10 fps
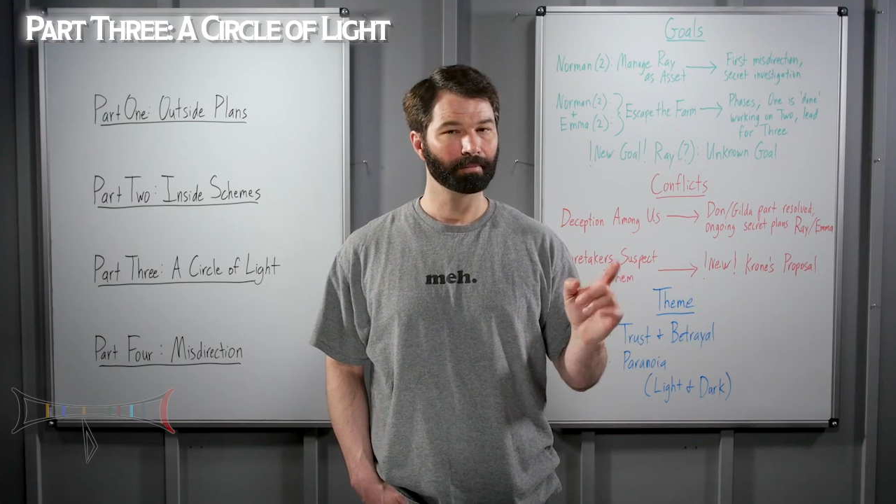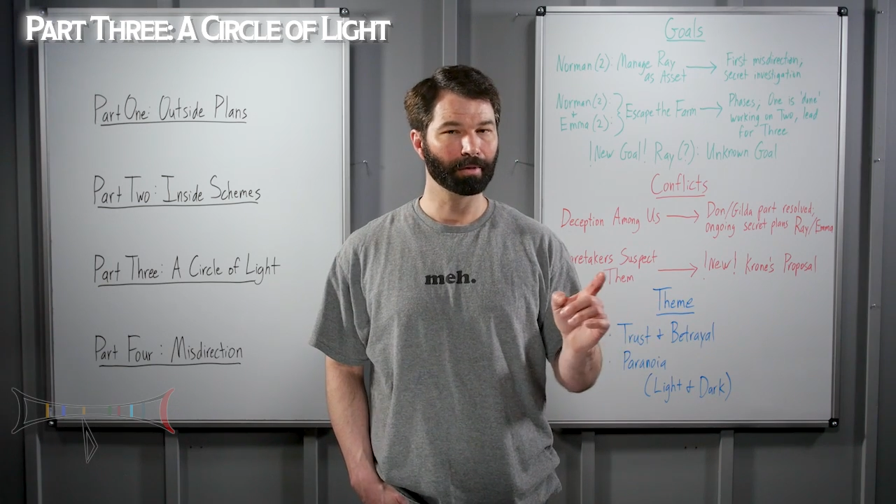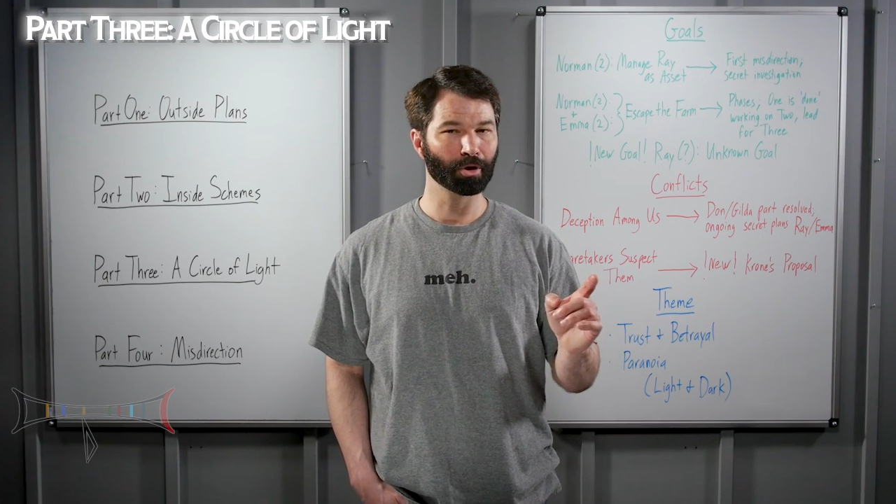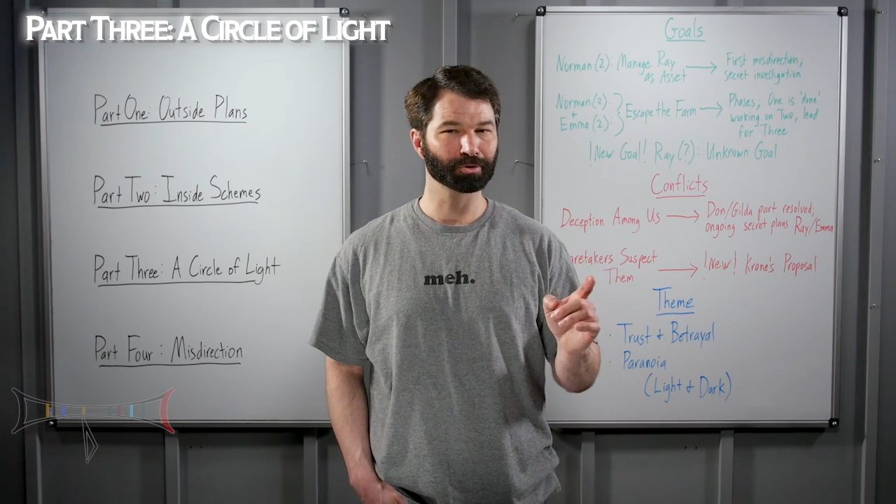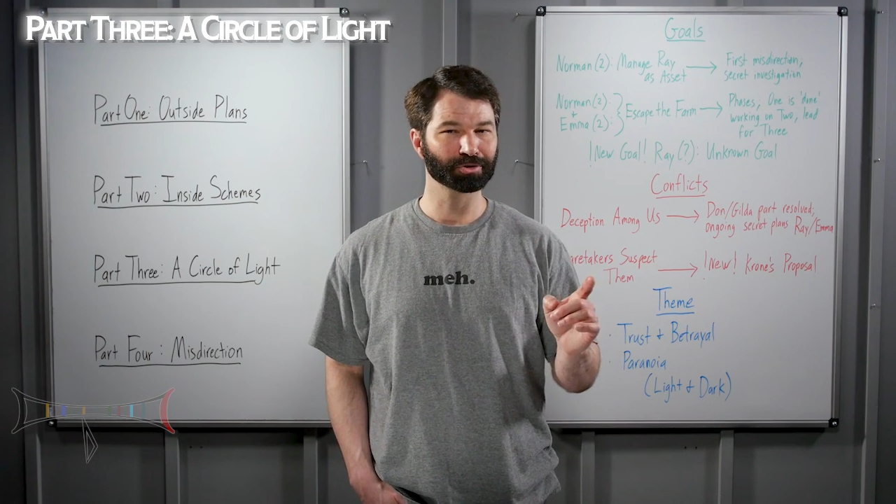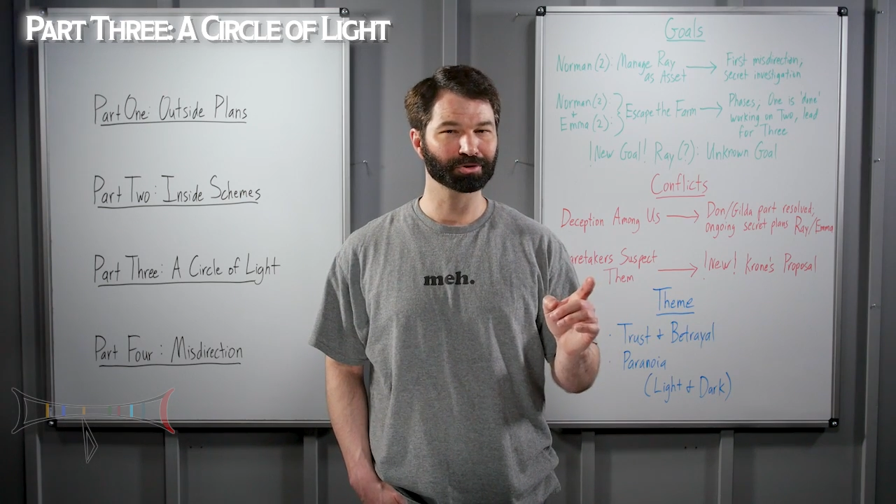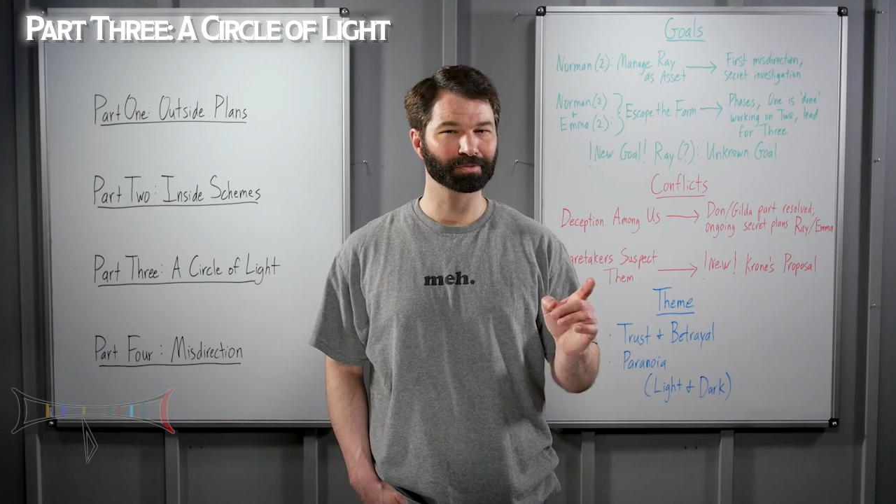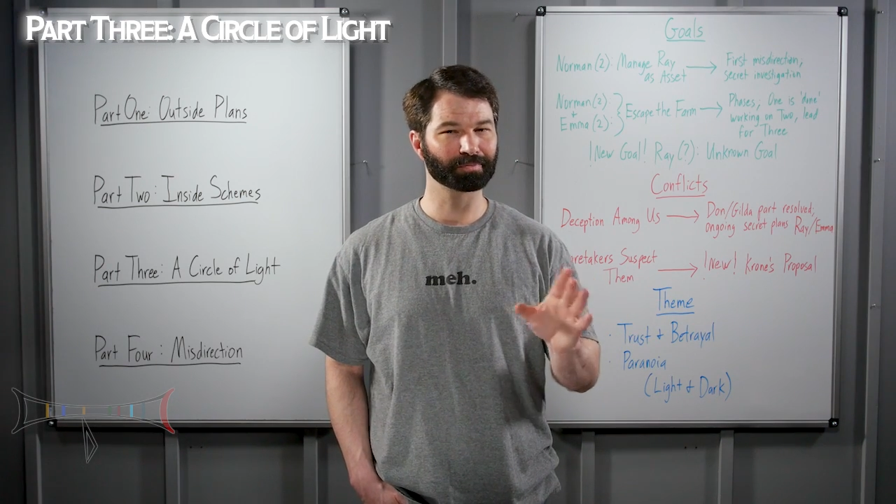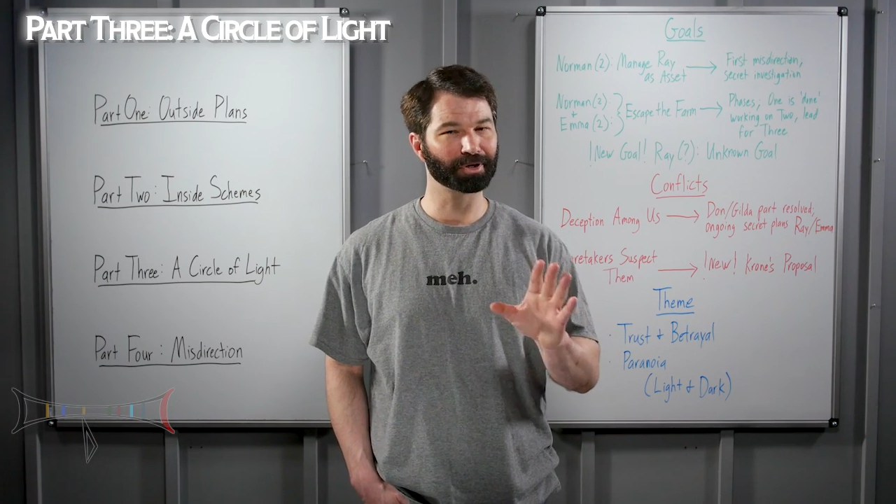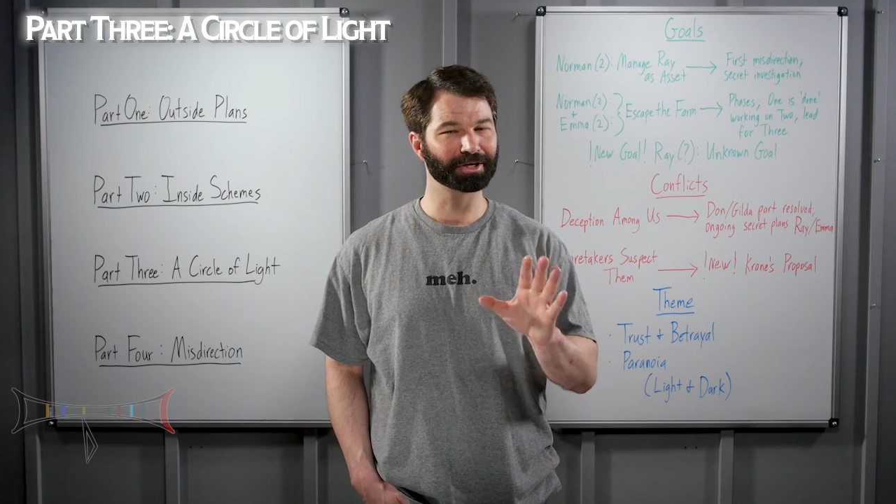
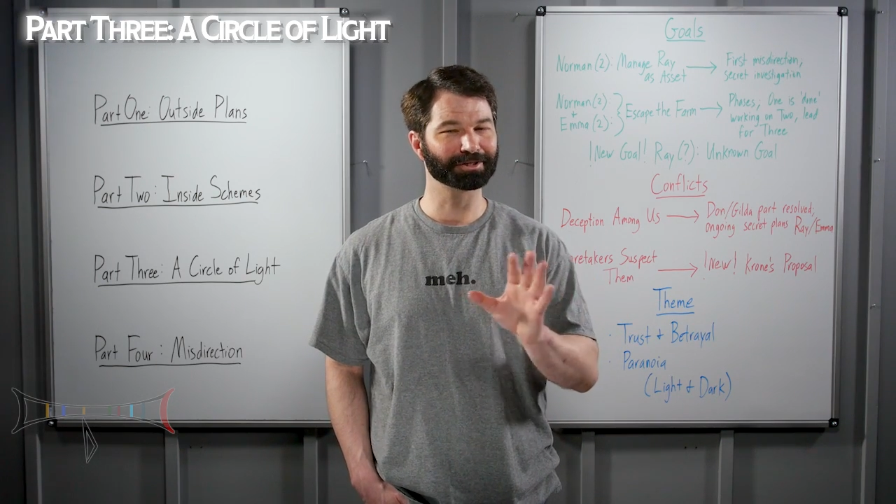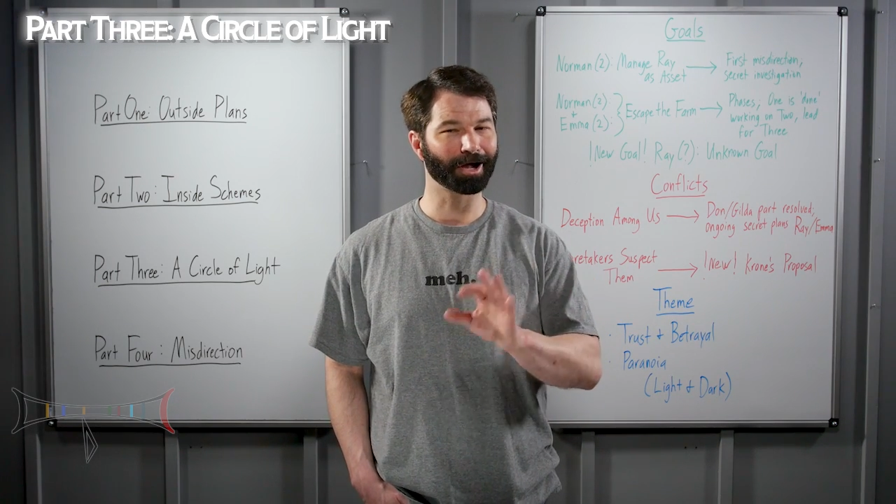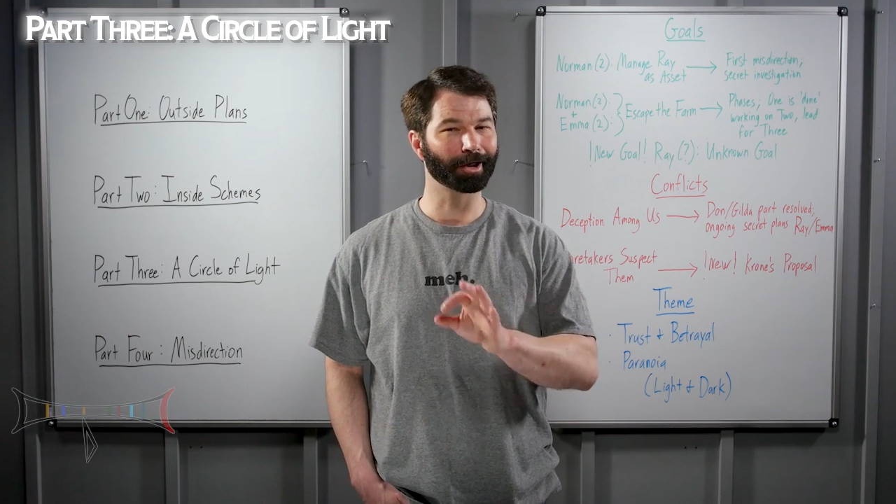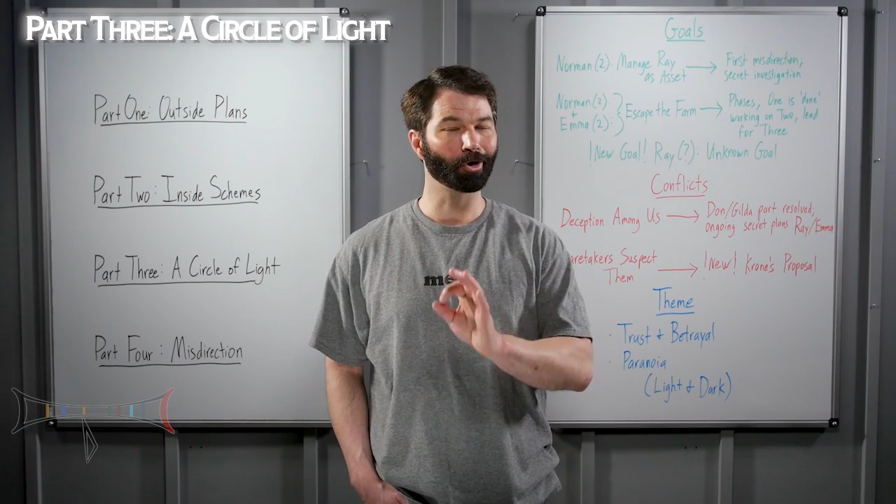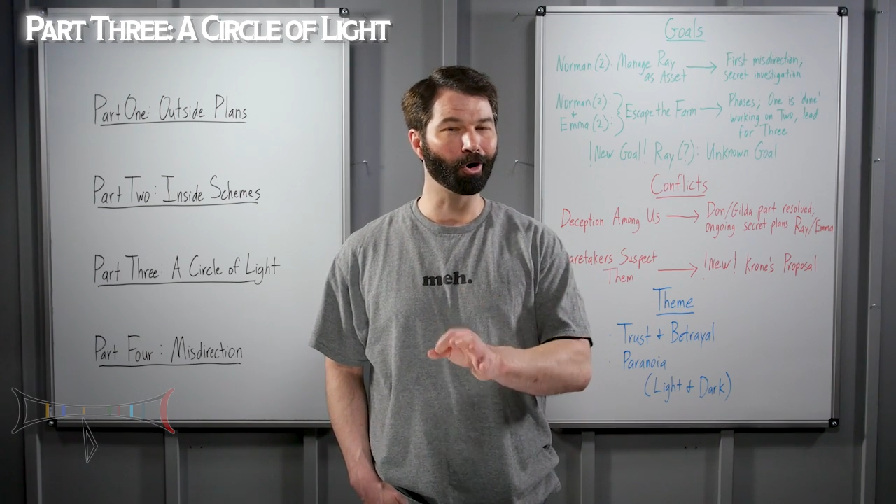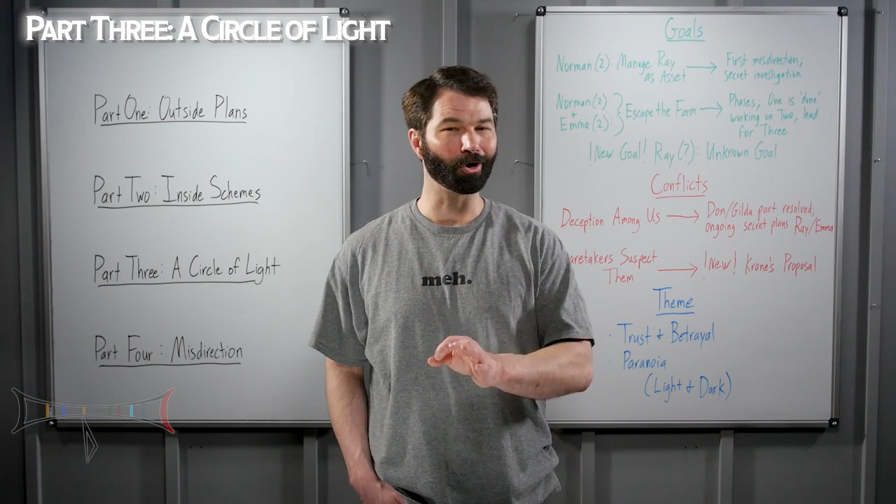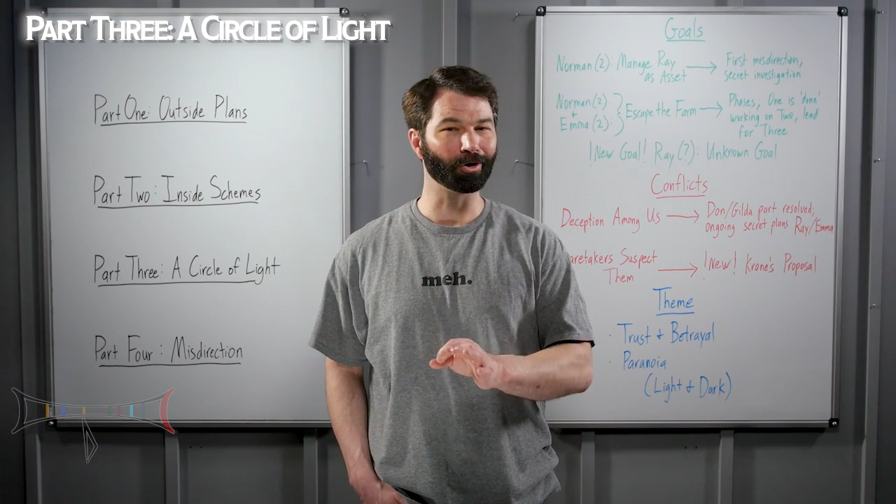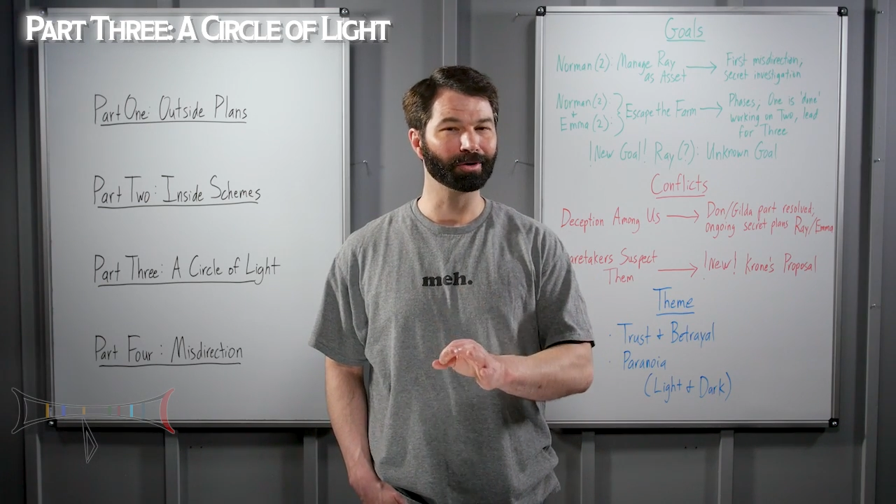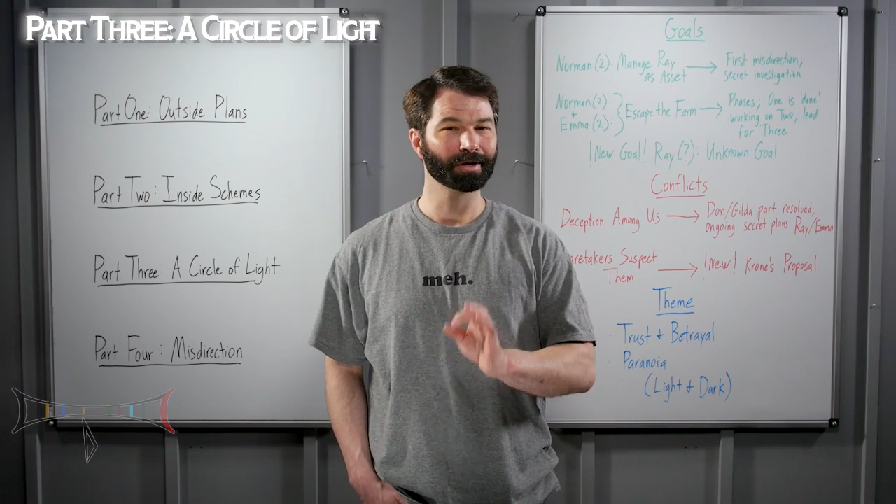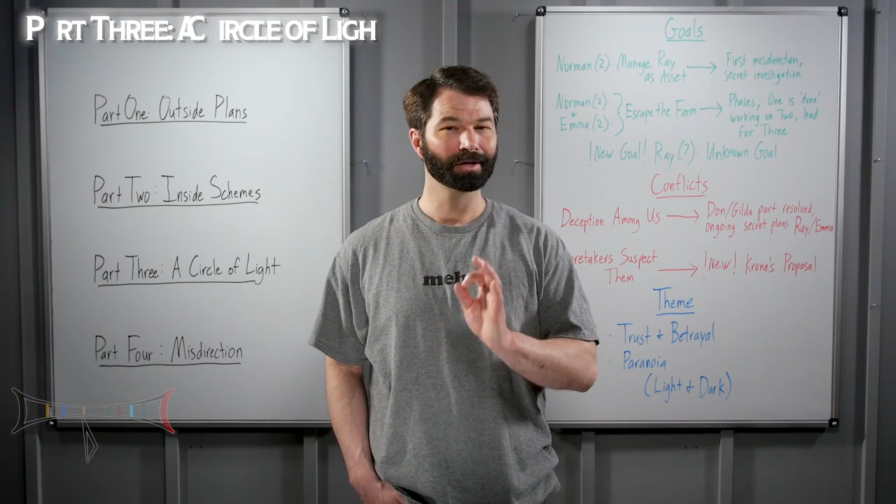Most, but not all,